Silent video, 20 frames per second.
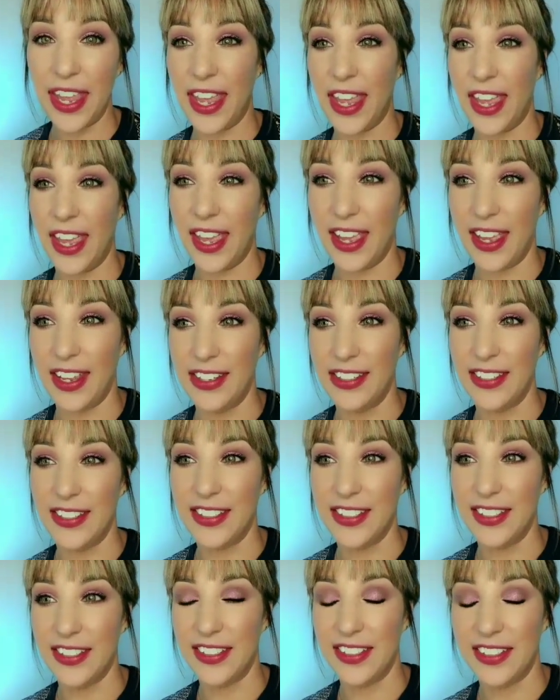
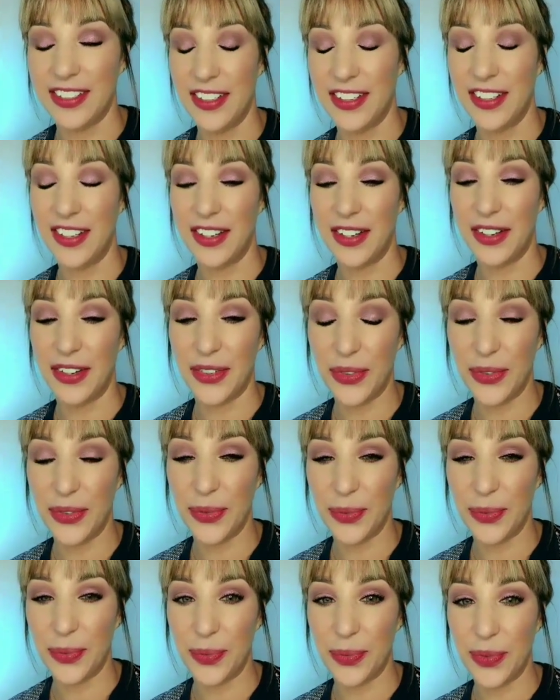And
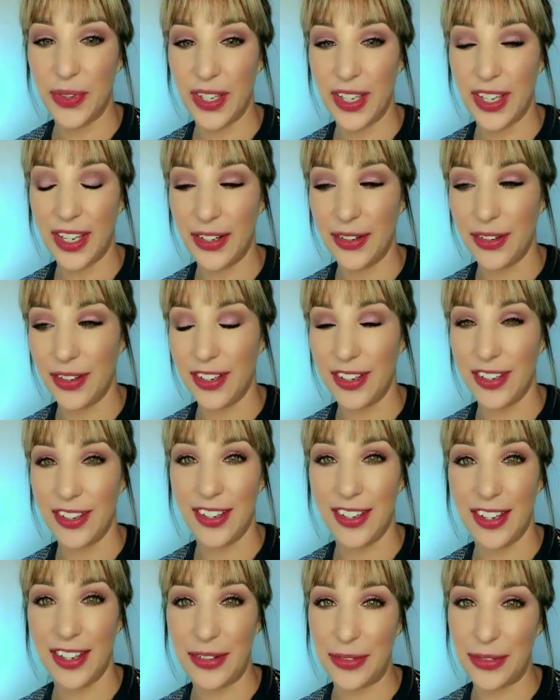
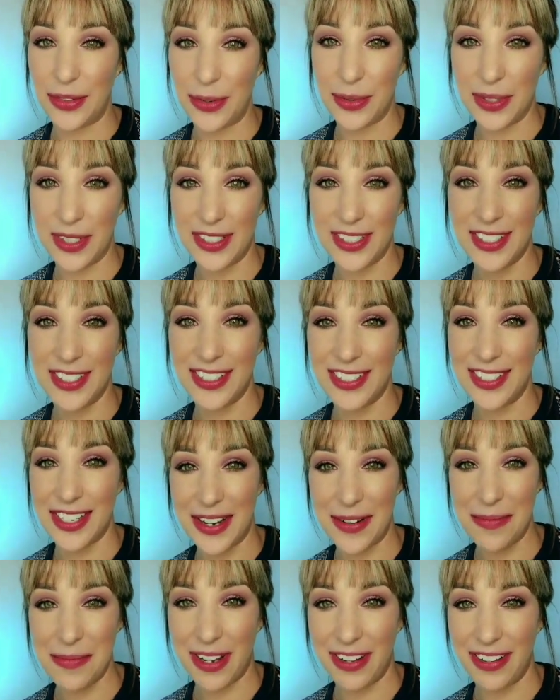I don't know what else to
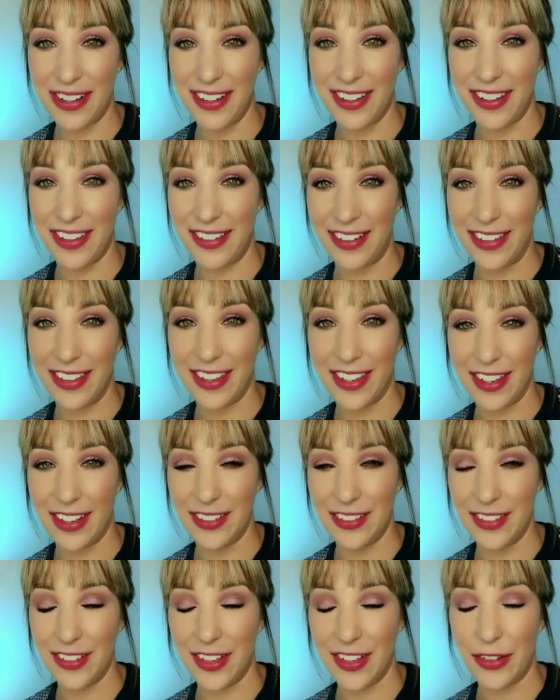say about it other
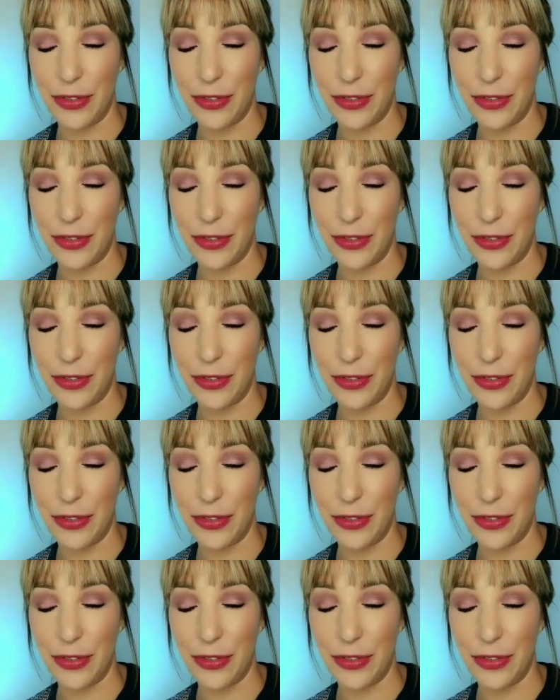than,